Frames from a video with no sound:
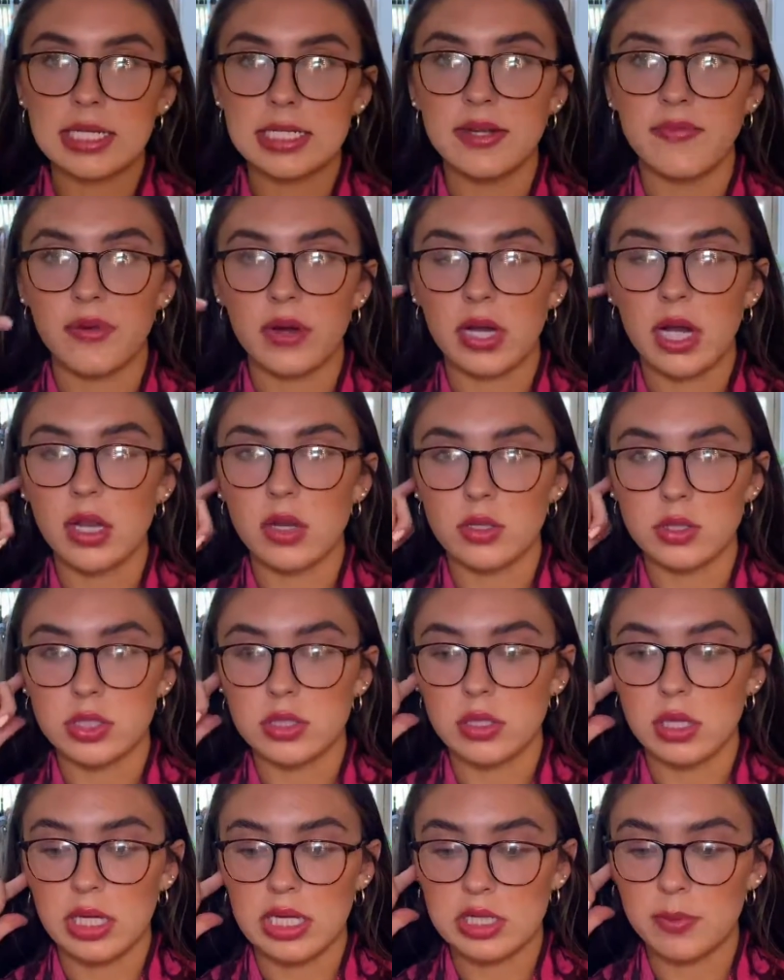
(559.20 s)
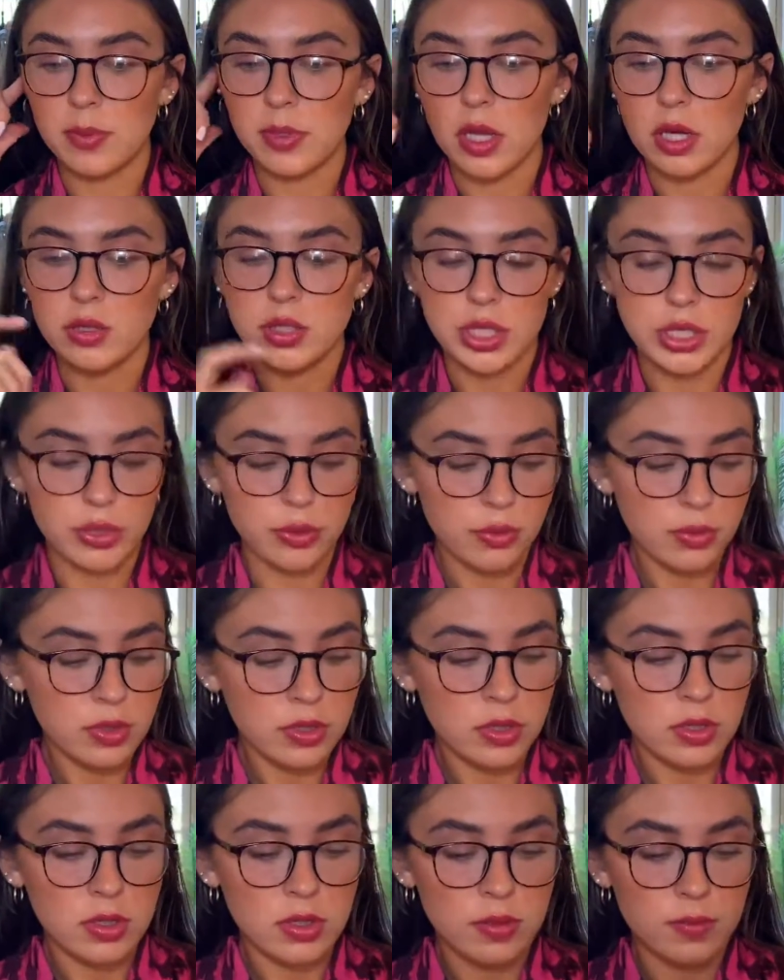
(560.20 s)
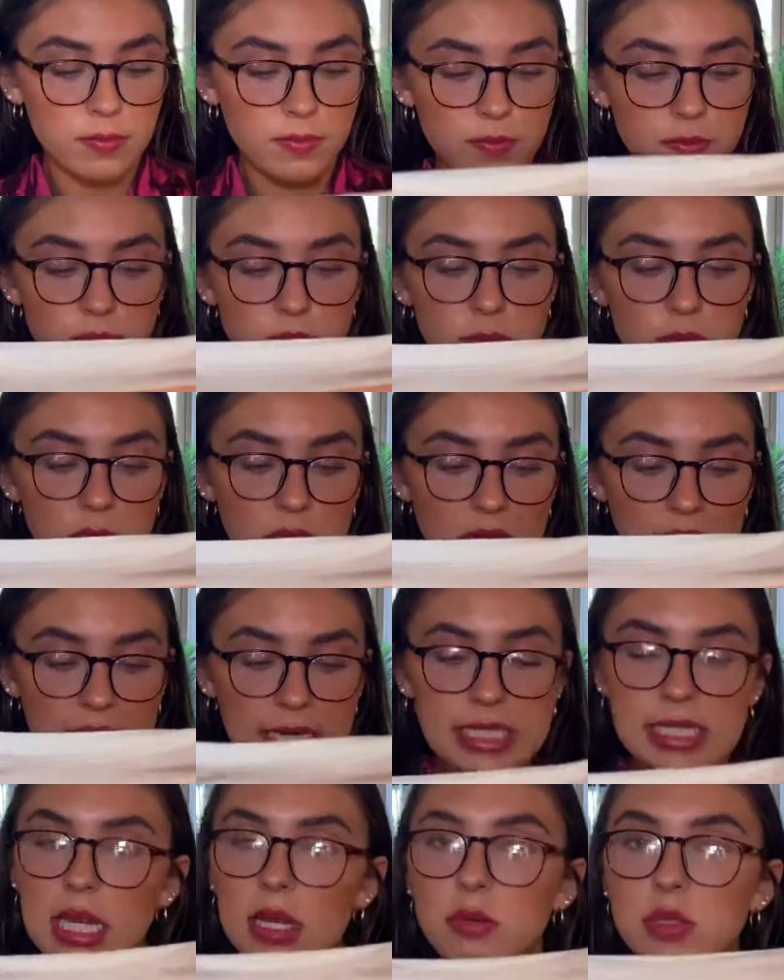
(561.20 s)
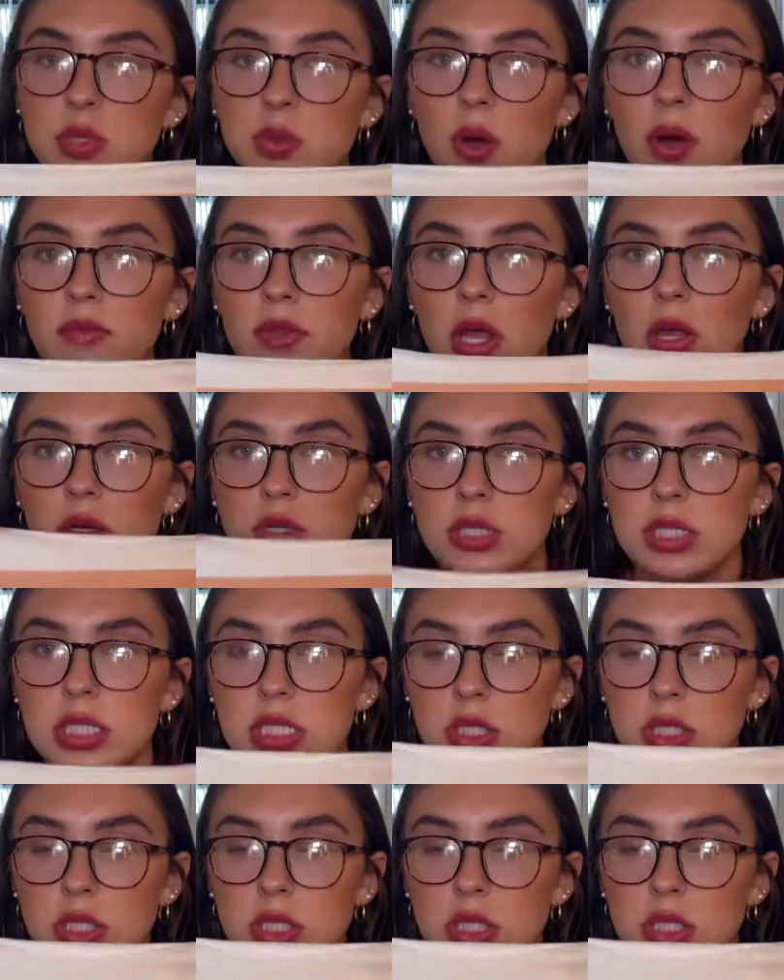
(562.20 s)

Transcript: different colors linked below too. Like I said, it was $12 and then